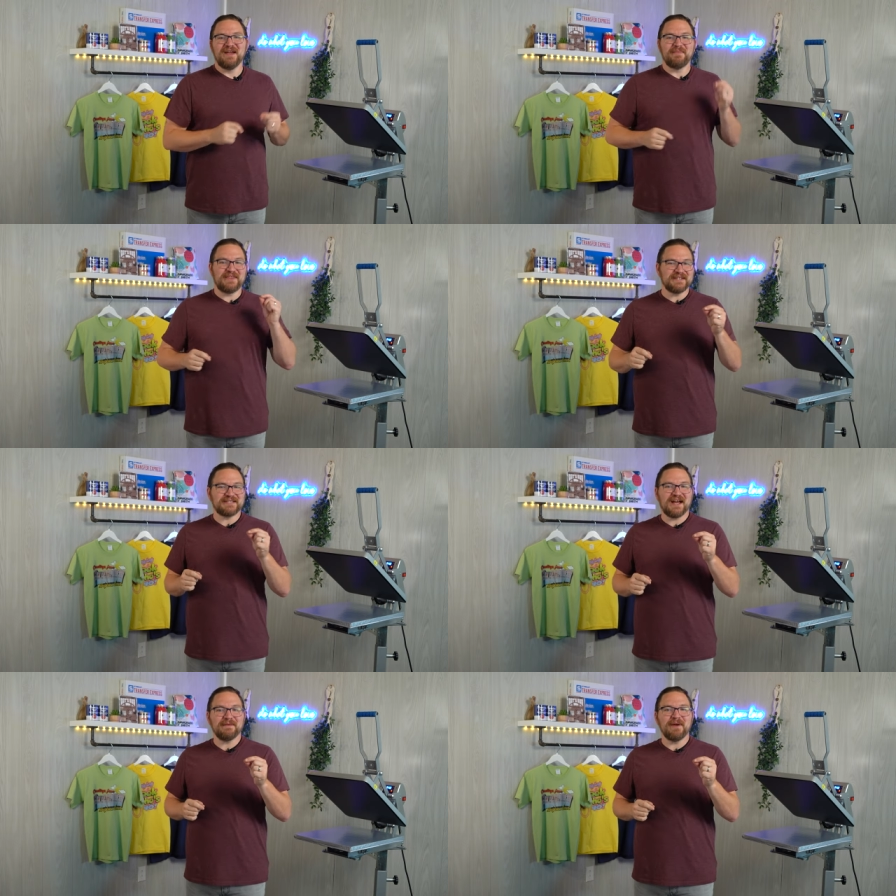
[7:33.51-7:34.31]
But this
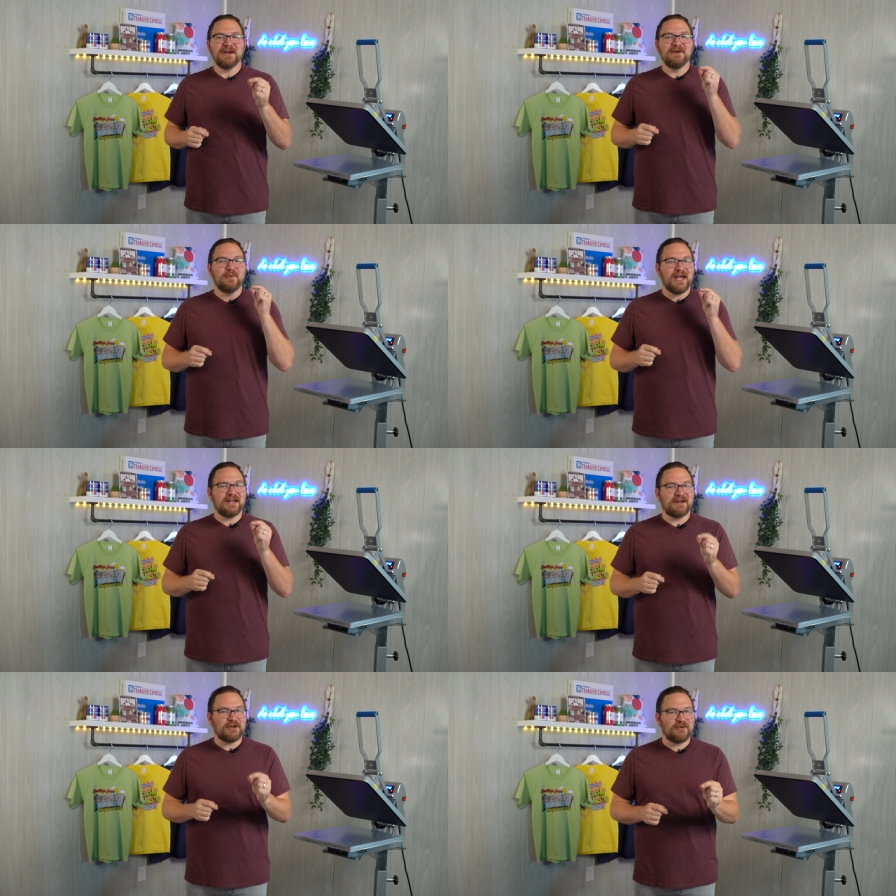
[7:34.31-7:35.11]
time, we
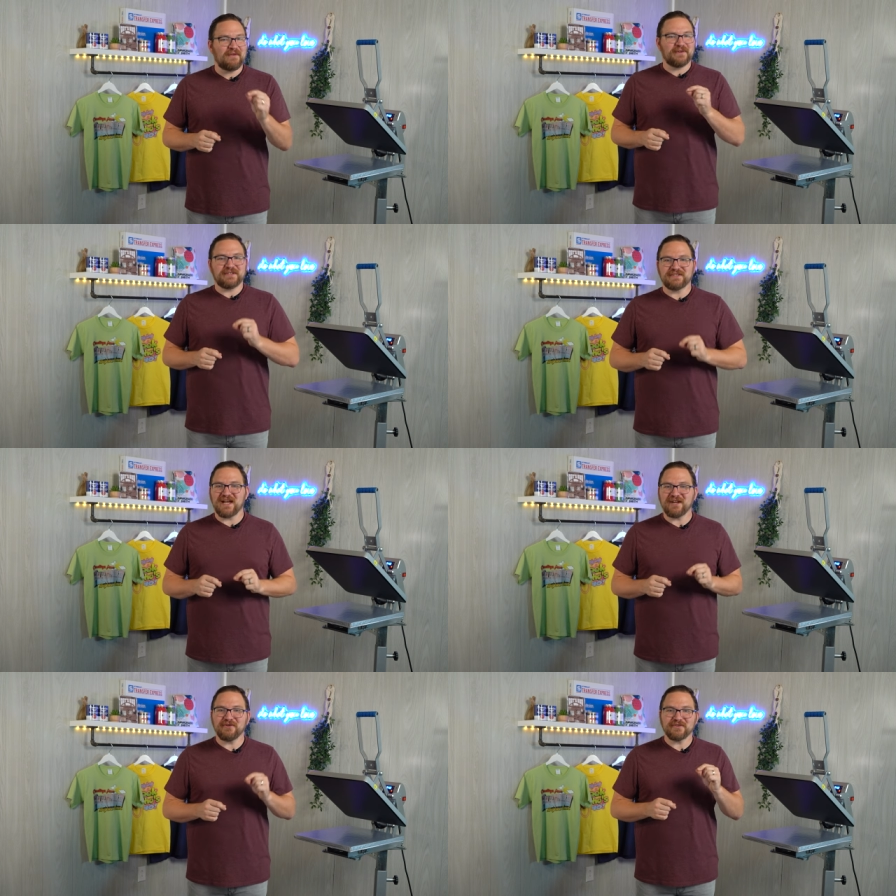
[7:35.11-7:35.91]
had a graphic
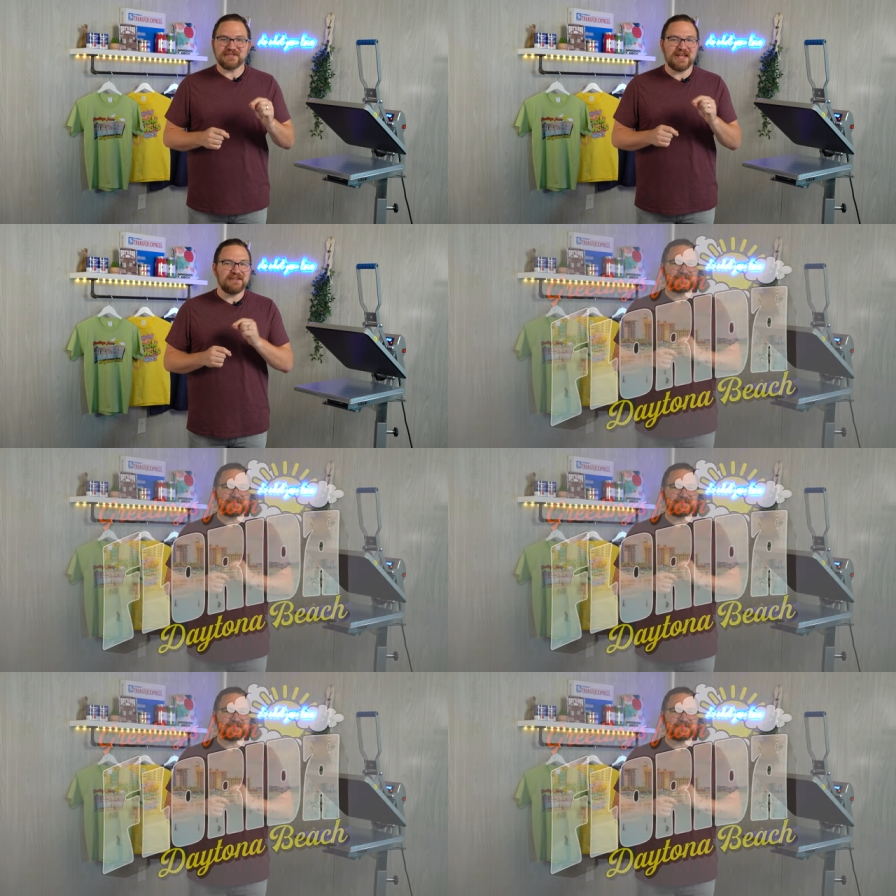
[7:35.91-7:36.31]
designer send